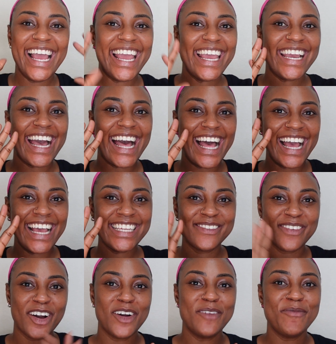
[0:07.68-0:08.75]
Hey
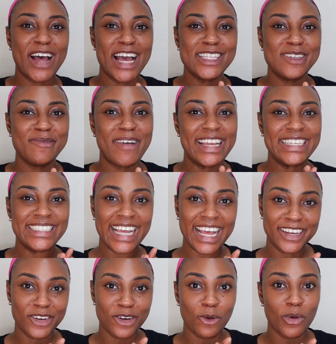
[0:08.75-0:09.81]
guys, welcome back to my
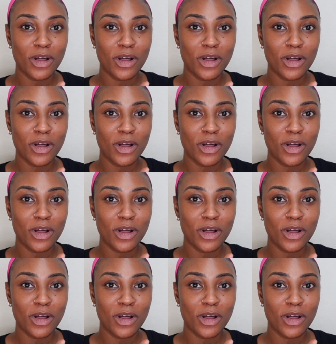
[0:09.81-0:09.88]
channel.